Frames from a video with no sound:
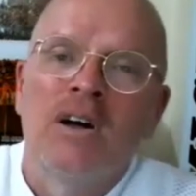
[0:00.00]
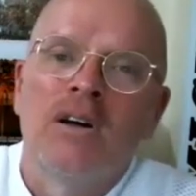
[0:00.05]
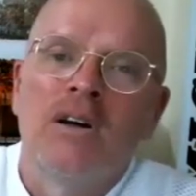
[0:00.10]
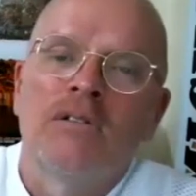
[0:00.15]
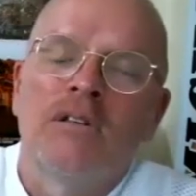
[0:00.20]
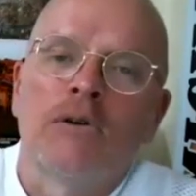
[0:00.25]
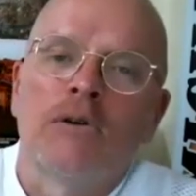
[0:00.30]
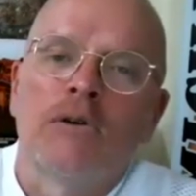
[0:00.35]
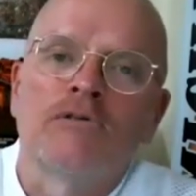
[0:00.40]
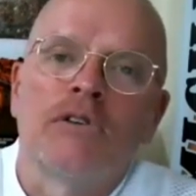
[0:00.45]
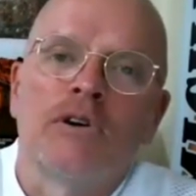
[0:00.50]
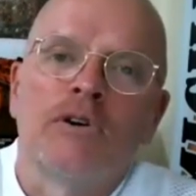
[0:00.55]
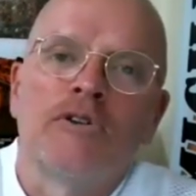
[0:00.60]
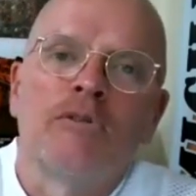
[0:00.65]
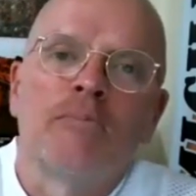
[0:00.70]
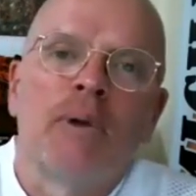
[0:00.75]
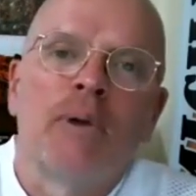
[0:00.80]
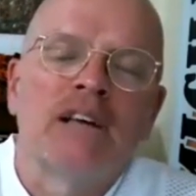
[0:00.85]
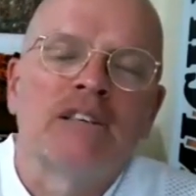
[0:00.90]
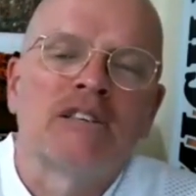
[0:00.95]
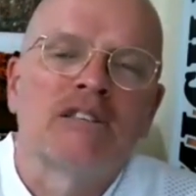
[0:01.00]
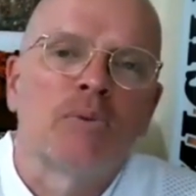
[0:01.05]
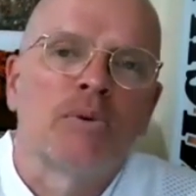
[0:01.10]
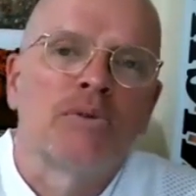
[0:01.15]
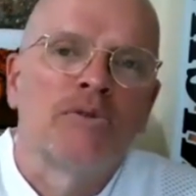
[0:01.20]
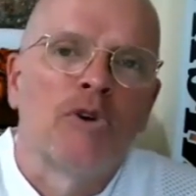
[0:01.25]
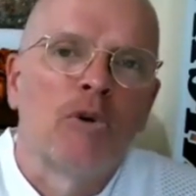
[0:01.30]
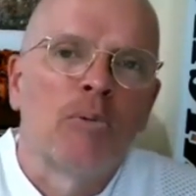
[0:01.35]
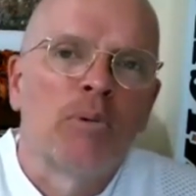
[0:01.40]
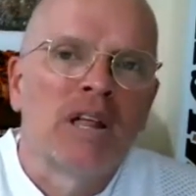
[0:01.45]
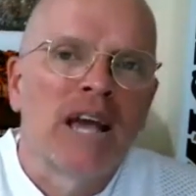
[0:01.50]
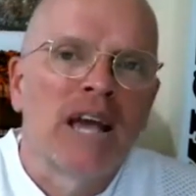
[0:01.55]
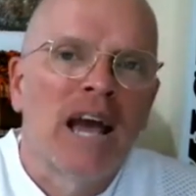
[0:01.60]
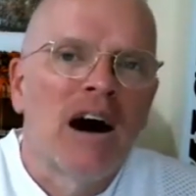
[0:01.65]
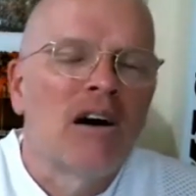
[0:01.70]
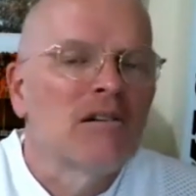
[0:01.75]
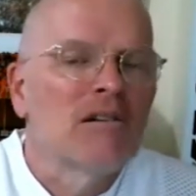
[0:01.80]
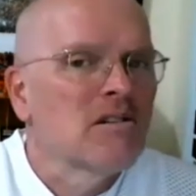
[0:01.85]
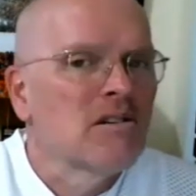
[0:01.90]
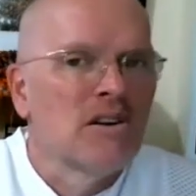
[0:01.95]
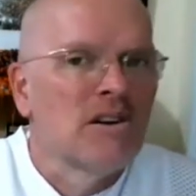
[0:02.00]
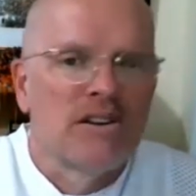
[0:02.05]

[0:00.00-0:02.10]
the O's loaded the bases with nobody out,